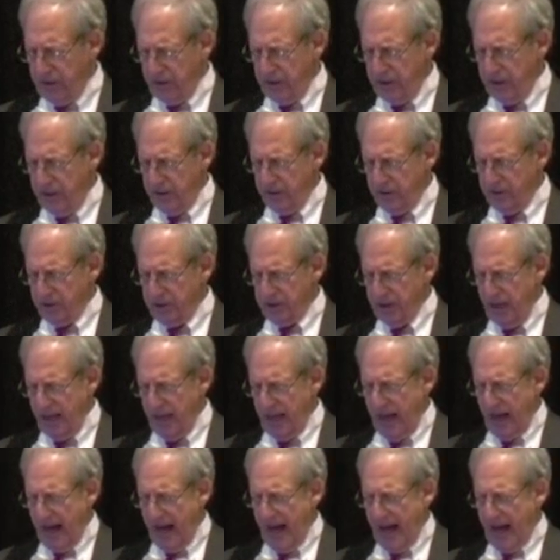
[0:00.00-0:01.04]
years,
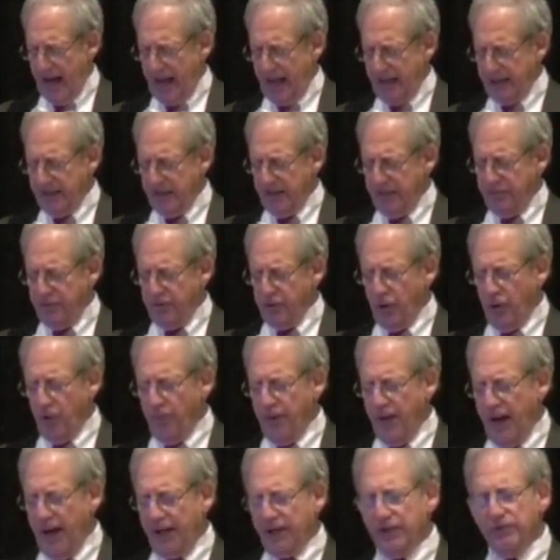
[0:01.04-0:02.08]
and if you go
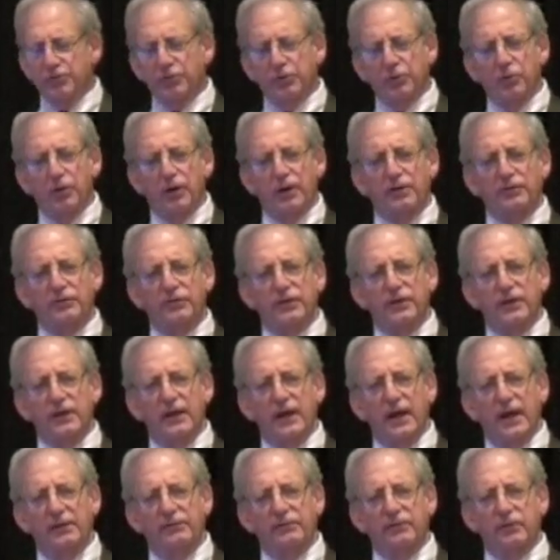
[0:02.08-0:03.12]
back and you look at
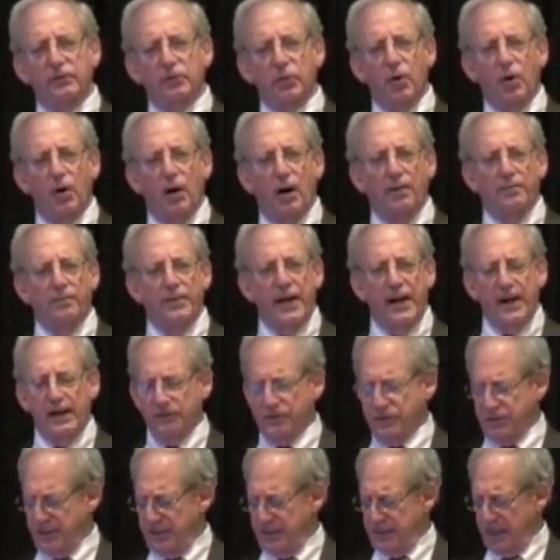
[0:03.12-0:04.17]
the law
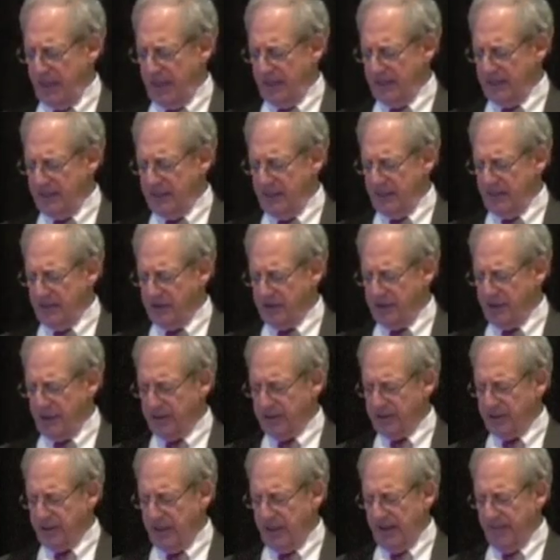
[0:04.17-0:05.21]
passed in
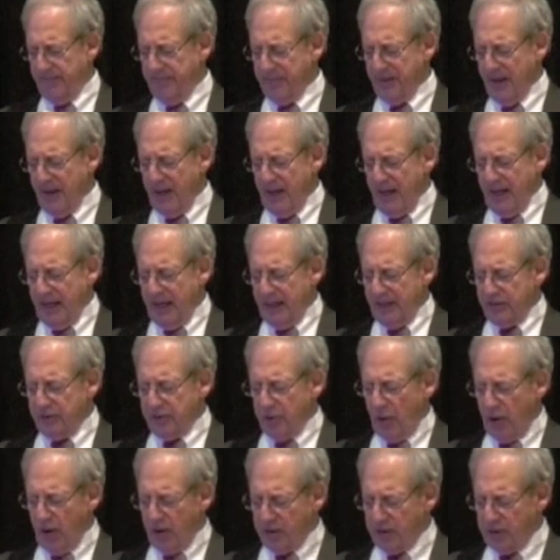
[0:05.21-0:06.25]
1960, it
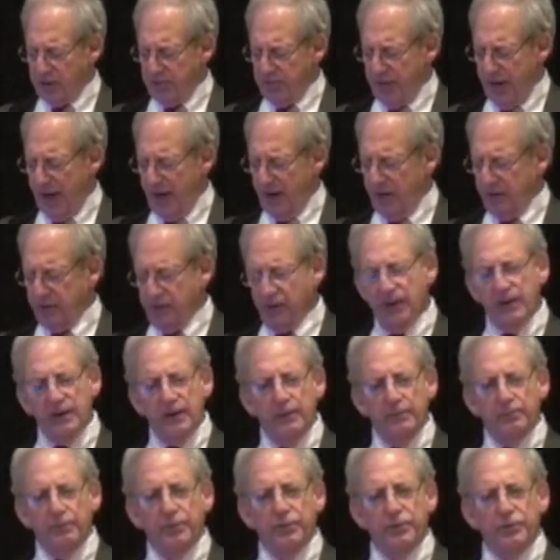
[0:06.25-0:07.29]
talks about
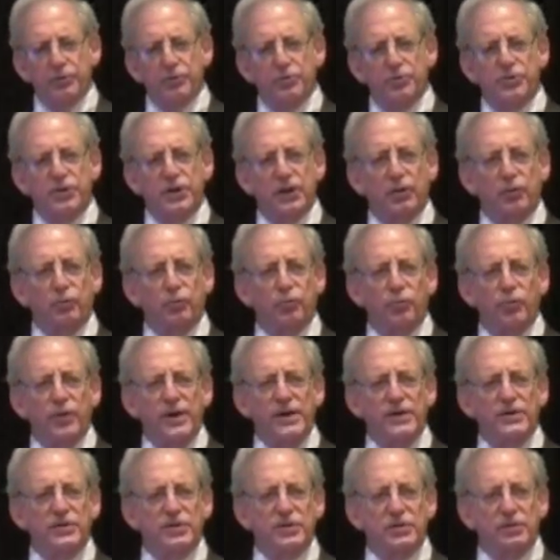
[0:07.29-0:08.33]
producing a
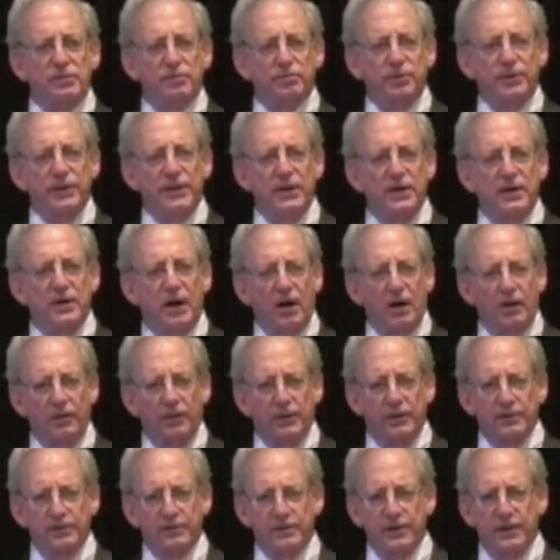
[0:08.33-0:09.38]
reasonably
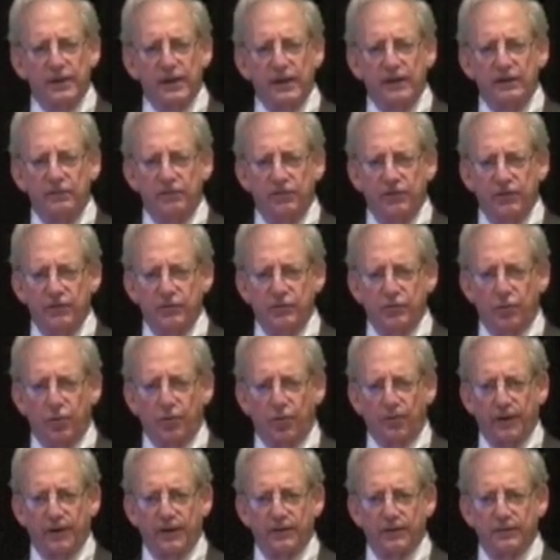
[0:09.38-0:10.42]
current
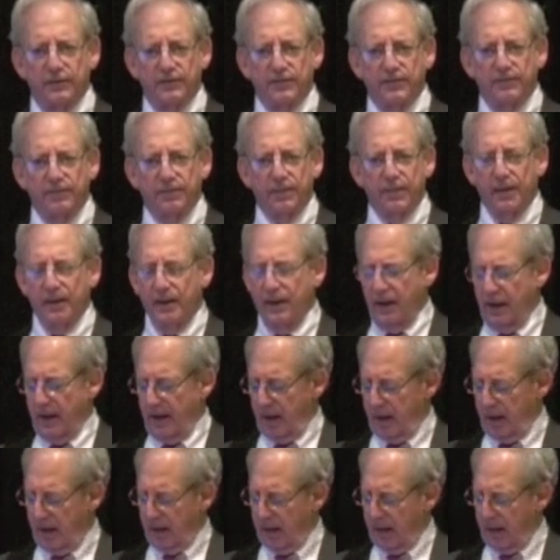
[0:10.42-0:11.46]
inventory
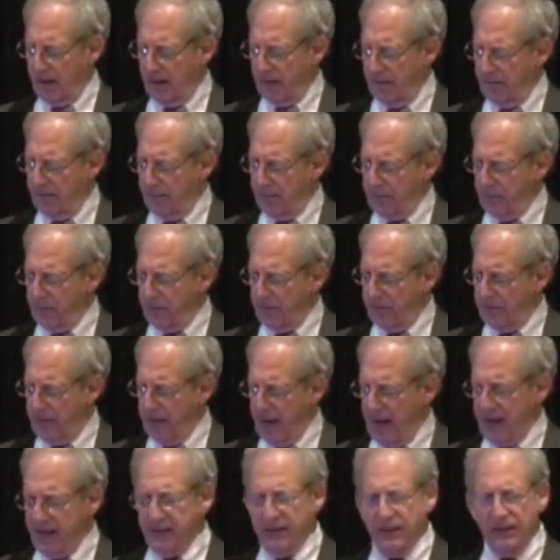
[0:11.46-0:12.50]

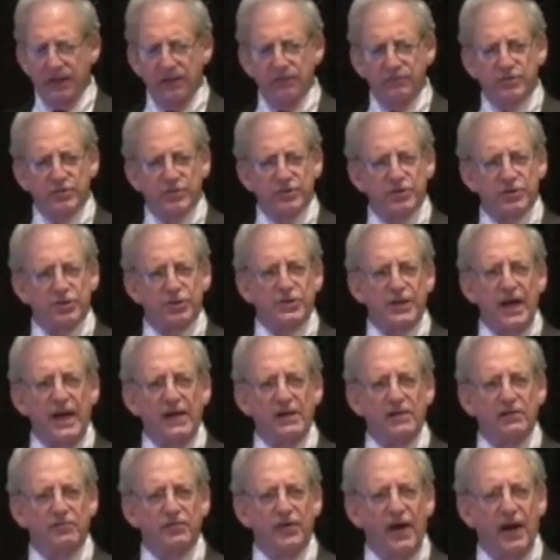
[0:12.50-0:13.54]
that gives the
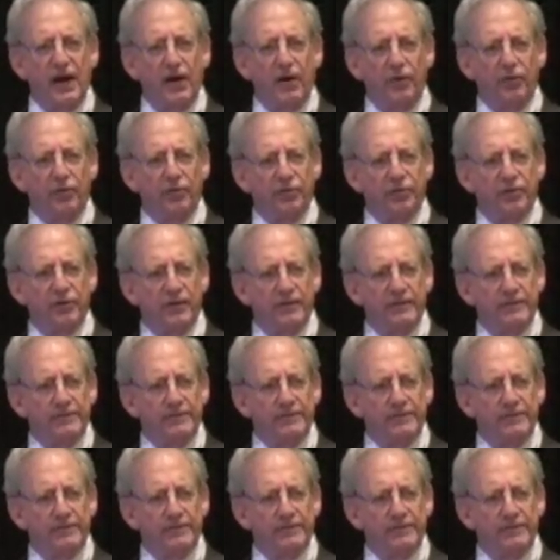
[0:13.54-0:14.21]
state of health